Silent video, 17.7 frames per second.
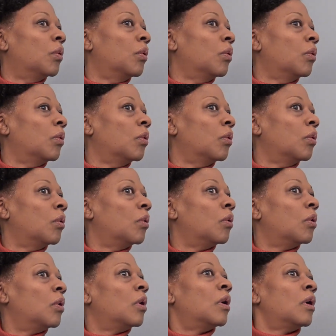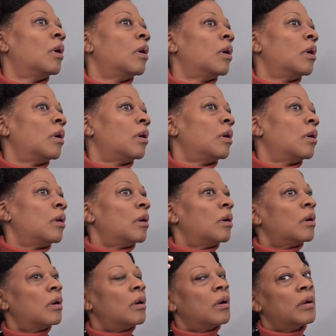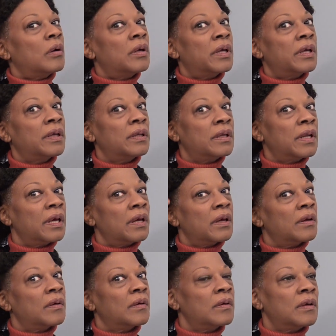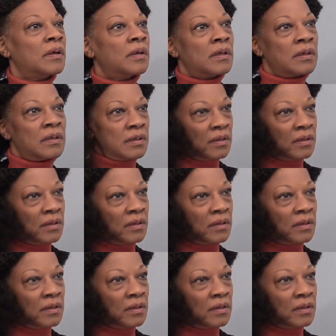to do that 4 times right there.